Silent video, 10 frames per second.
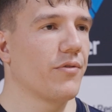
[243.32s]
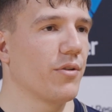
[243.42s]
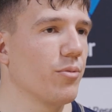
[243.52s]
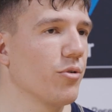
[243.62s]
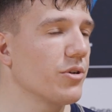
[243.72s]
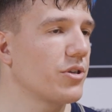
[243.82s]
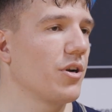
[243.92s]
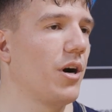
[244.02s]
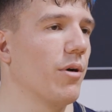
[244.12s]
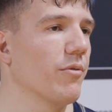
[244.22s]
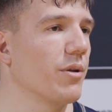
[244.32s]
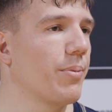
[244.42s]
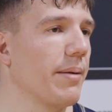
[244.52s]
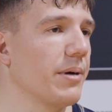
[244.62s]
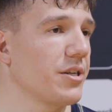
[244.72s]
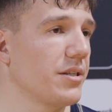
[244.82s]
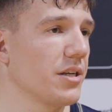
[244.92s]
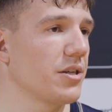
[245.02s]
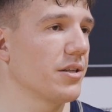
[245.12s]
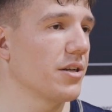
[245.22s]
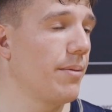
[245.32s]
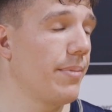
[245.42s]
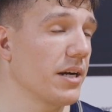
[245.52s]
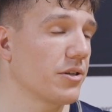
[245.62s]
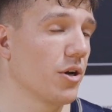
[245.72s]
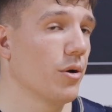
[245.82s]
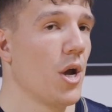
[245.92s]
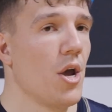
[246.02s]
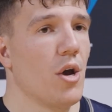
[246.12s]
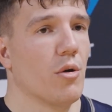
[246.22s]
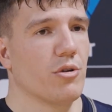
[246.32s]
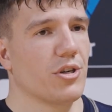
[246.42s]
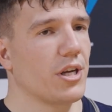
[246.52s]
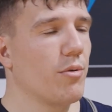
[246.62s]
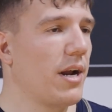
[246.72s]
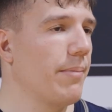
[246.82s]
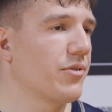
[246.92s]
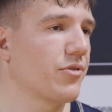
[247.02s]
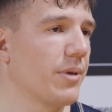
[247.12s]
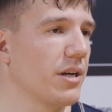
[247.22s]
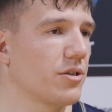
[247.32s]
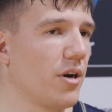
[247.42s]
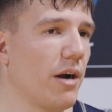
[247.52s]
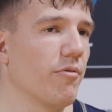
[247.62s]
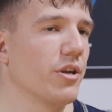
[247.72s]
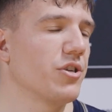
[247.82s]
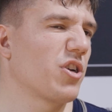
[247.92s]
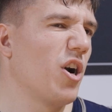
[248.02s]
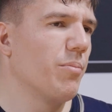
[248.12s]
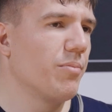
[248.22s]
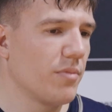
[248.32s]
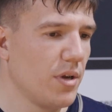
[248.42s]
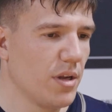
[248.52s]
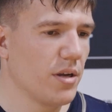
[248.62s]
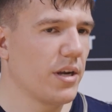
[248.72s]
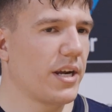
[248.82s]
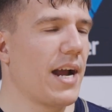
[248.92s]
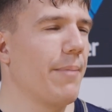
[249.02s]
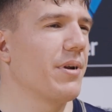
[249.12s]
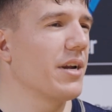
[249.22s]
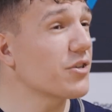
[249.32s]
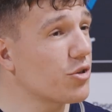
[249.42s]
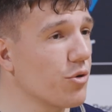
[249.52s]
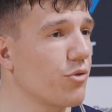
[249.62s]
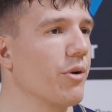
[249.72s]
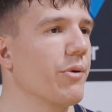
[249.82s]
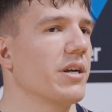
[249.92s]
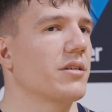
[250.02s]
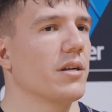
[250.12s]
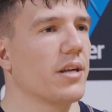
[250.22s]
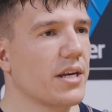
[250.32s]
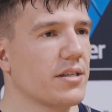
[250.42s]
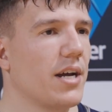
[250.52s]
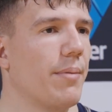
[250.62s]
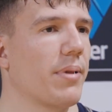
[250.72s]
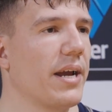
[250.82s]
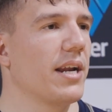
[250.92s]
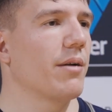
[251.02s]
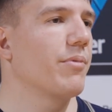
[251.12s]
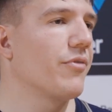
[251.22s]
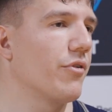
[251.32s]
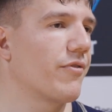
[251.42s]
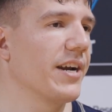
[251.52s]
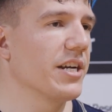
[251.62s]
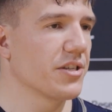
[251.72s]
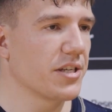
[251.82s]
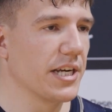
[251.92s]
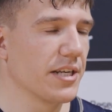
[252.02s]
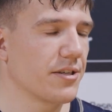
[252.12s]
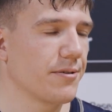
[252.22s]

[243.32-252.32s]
for the Boomers, so I won't really pay much attention until I'm back. So we'll just see what happens from there. So I really just hope it can happen in the next 2 or 3 weeks, then they can start planning before free agency hits.